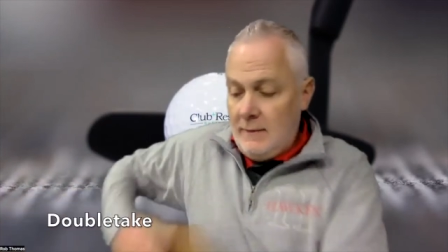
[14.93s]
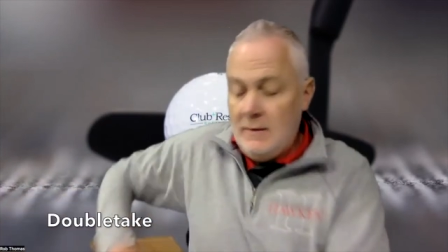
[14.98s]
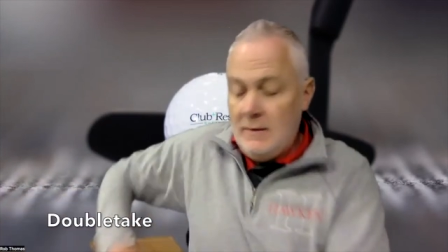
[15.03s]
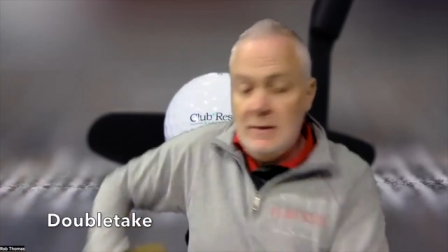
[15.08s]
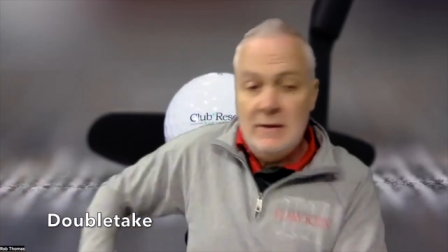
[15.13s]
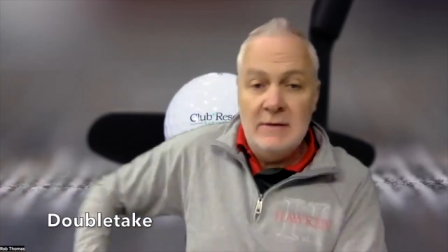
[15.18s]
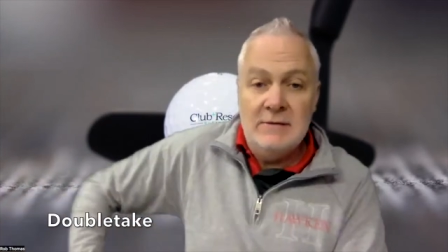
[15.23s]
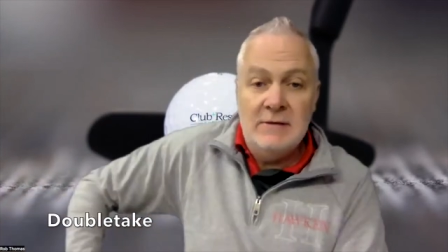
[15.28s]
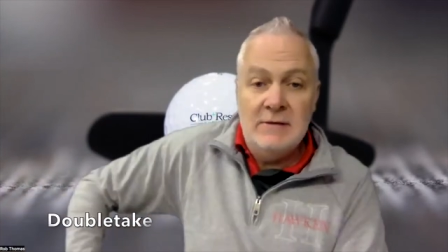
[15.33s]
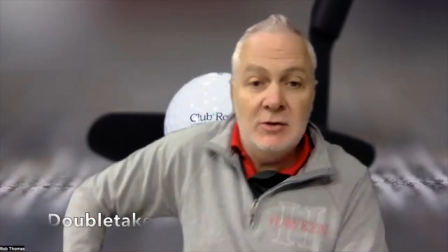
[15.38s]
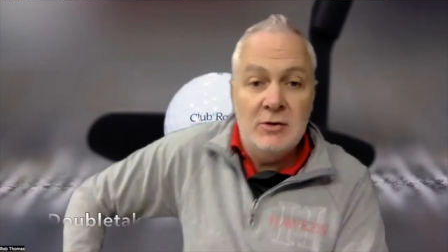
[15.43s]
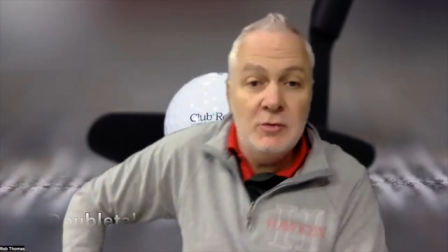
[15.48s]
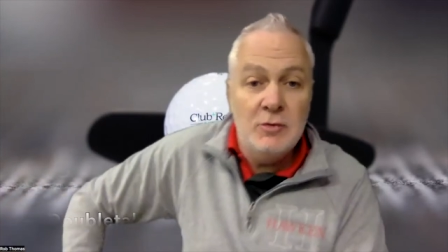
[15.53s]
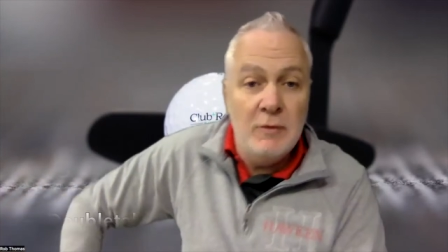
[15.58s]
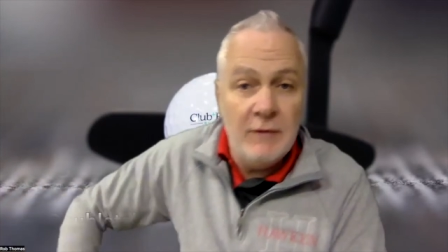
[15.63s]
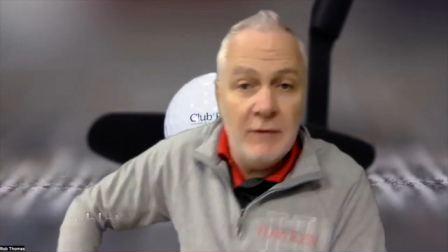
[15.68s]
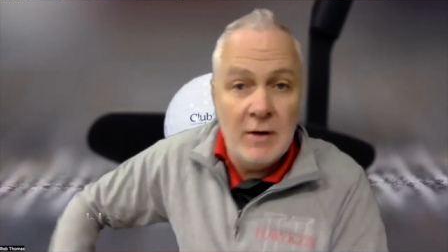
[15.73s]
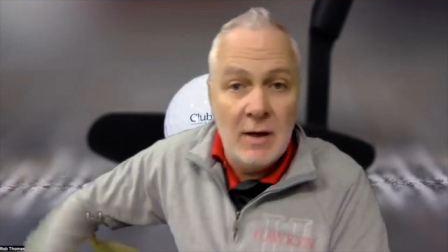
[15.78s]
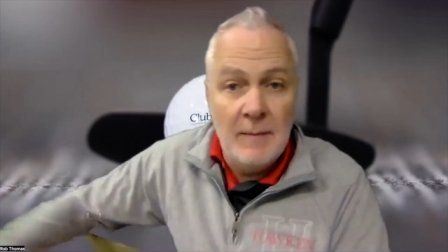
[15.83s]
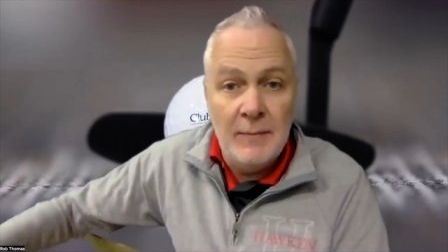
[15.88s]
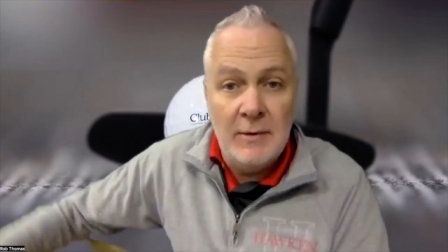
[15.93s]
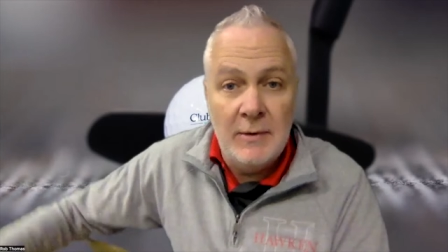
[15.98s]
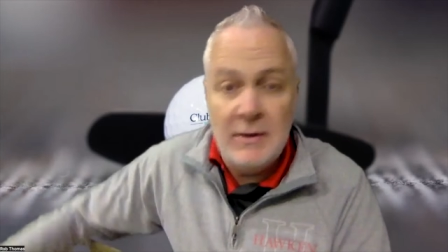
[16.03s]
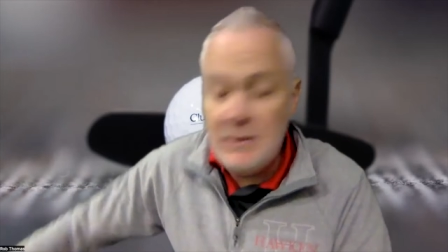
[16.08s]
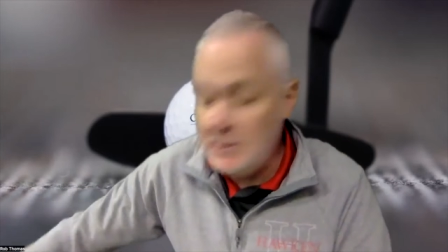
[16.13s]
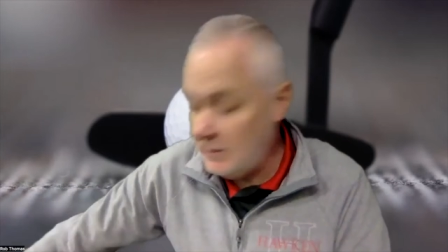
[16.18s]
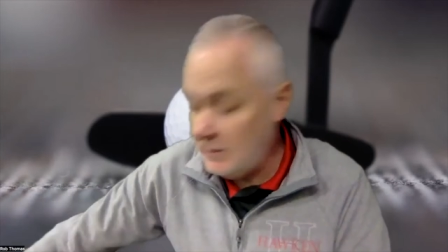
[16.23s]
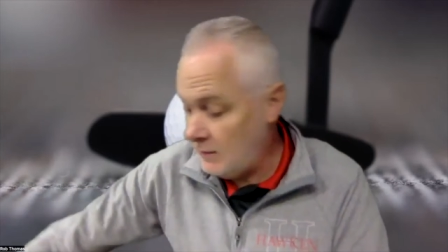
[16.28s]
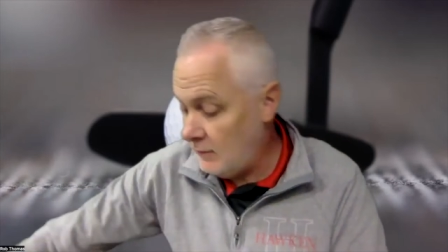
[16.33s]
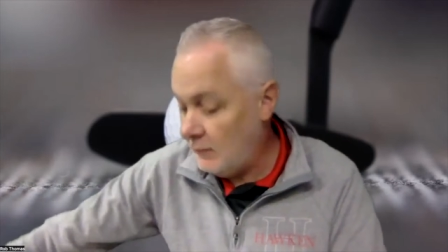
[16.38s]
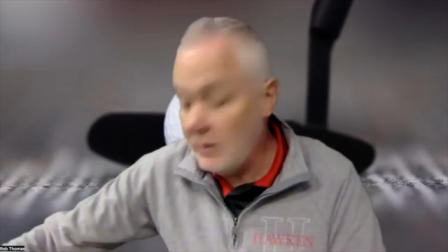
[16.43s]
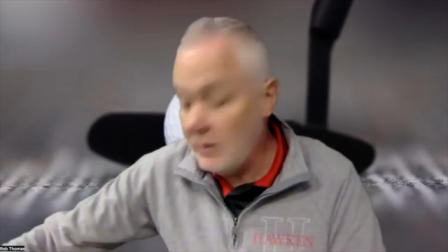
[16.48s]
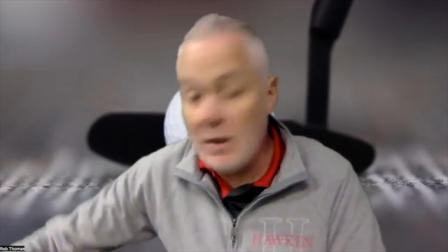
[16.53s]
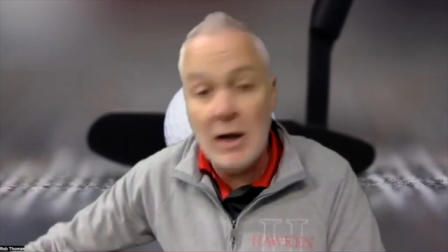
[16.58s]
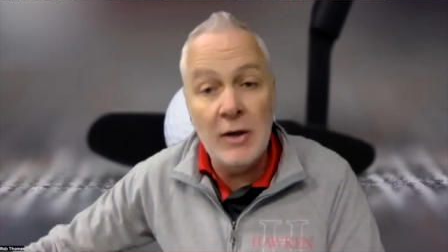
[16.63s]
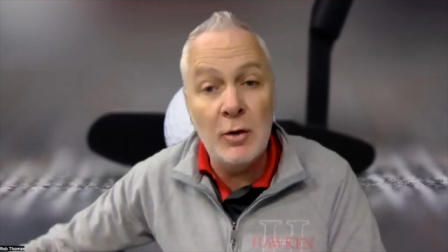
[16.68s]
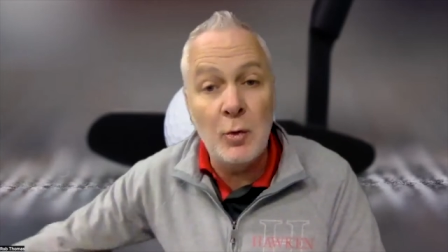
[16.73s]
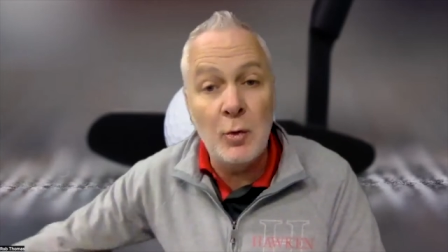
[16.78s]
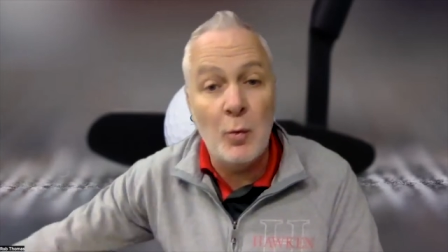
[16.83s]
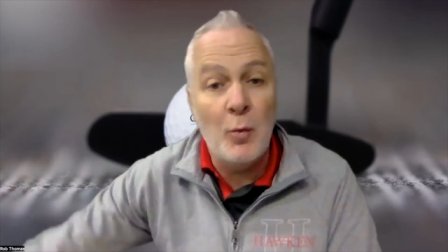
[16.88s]
it's a terrific company
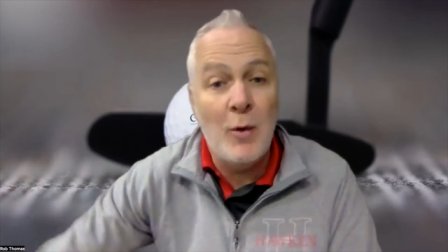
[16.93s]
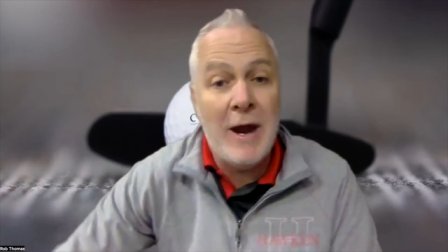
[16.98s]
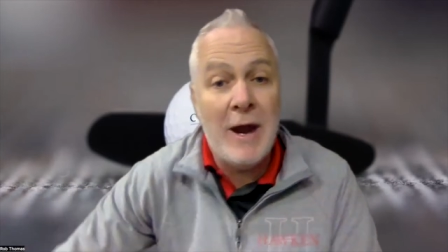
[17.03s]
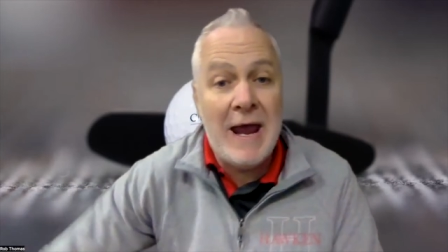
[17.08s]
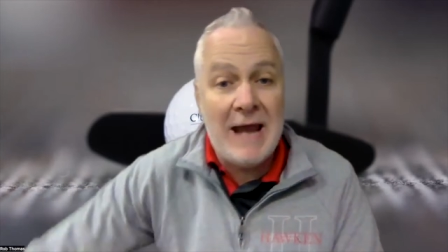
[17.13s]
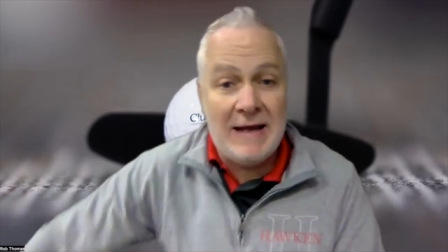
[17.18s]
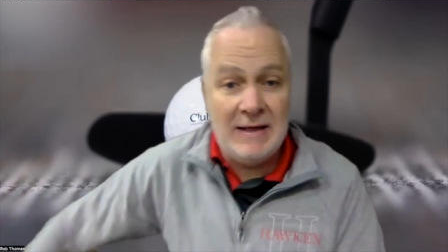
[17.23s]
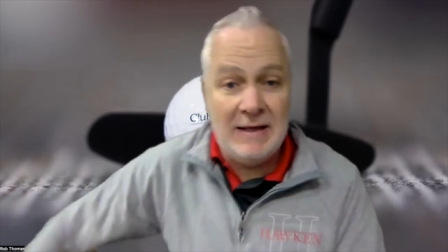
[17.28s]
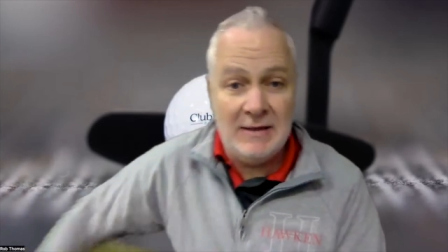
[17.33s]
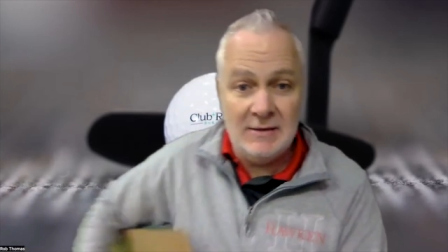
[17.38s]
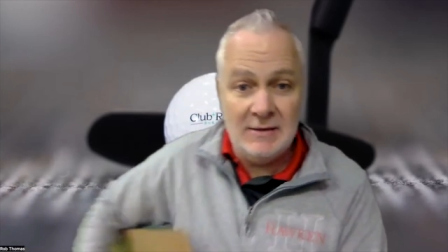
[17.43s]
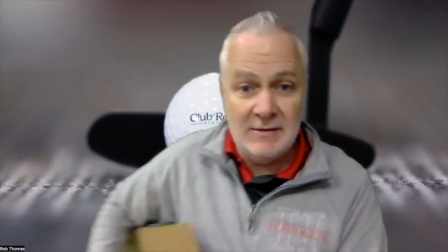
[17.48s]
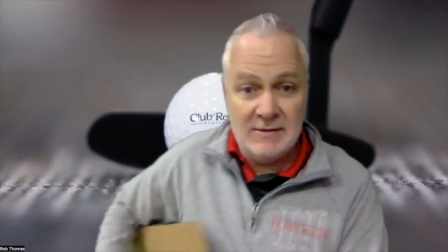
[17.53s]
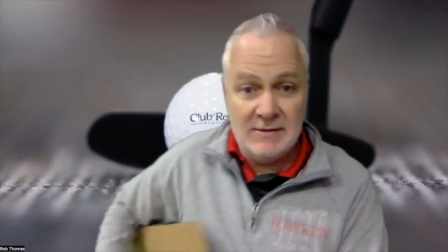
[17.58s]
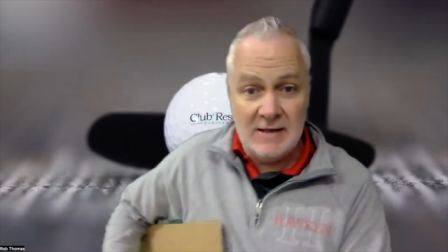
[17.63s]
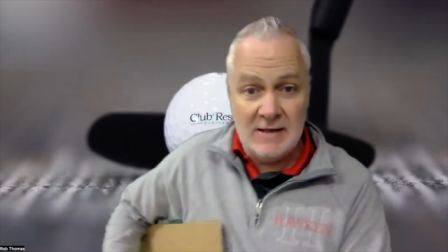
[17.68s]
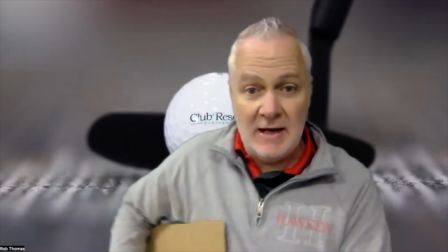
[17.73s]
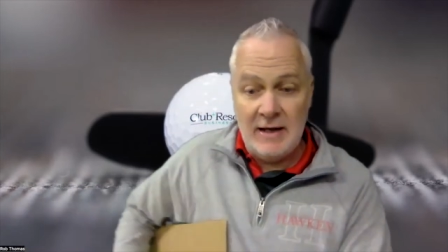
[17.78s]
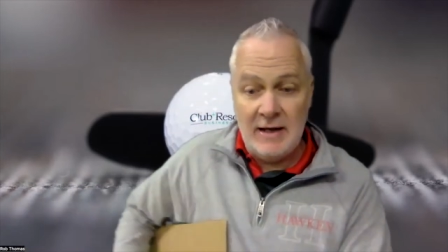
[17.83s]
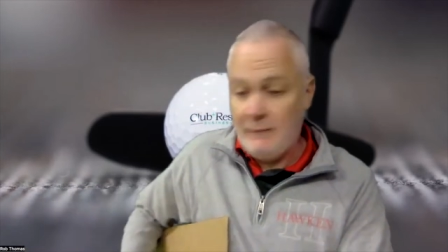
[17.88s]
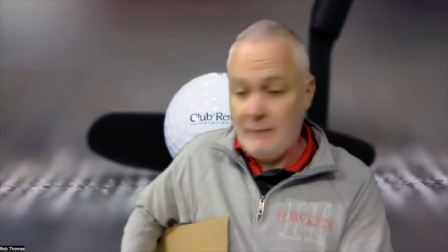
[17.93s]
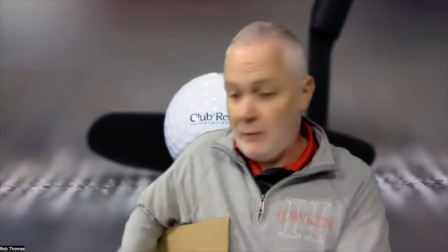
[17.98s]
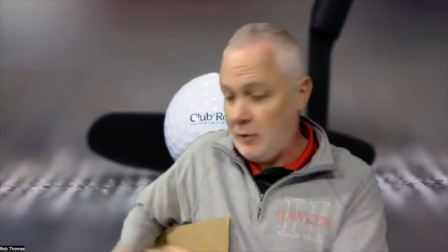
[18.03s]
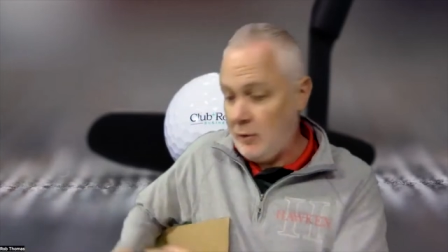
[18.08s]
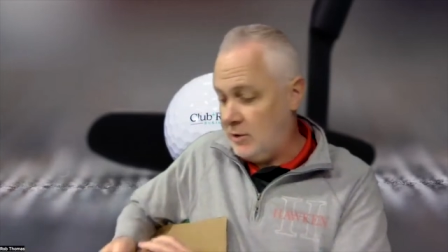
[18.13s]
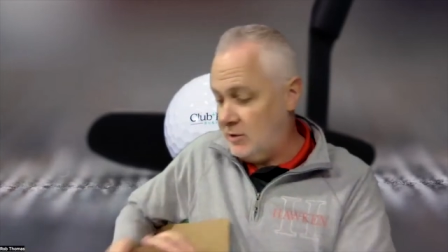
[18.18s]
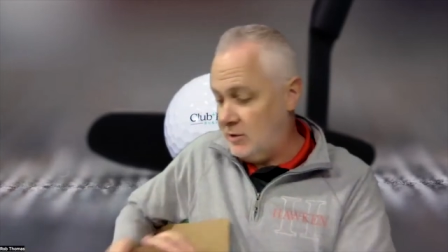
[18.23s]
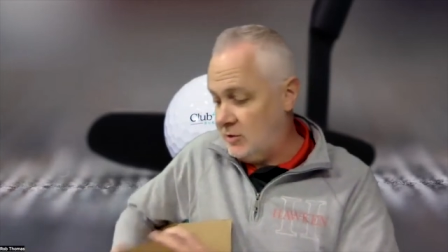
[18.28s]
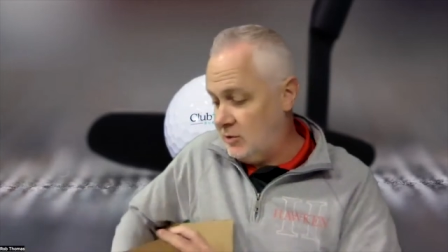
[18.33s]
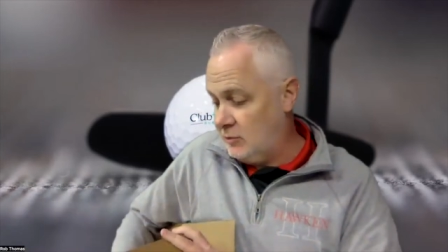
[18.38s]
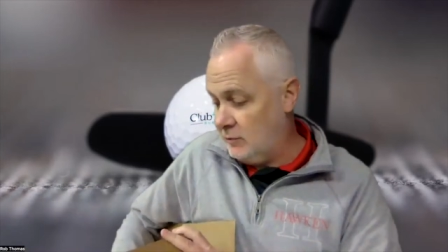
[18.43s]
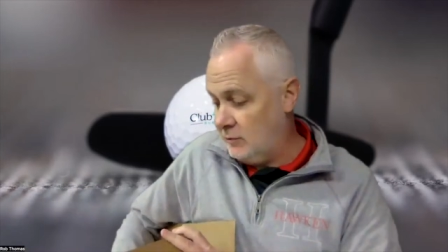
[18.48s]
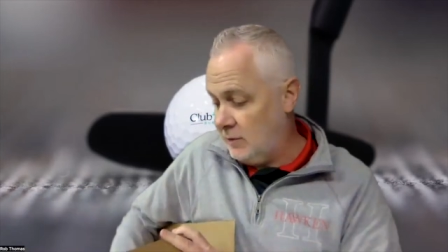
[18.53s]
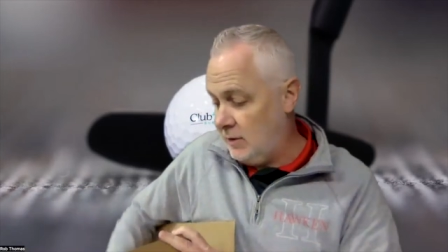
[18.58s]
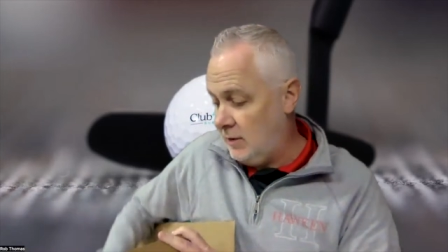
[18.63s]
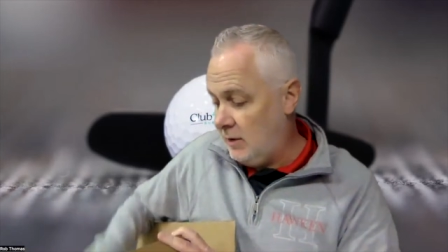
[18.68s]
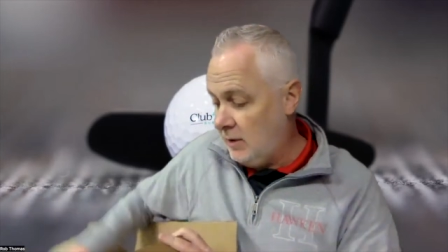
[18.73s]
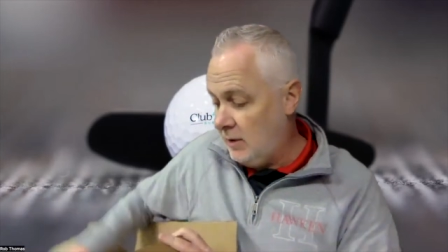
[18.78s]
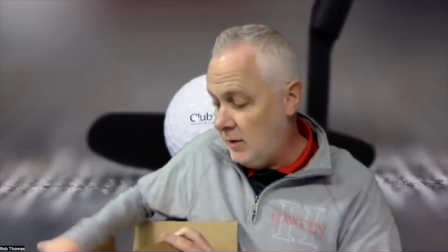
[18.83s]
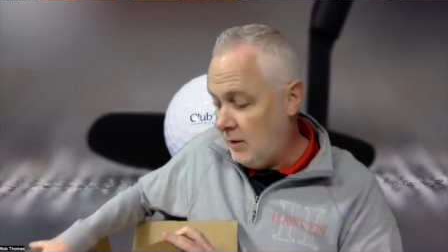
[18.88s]
on the racket side of our
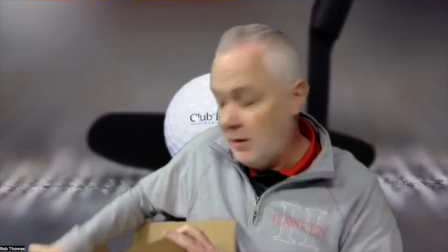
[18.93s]
industry.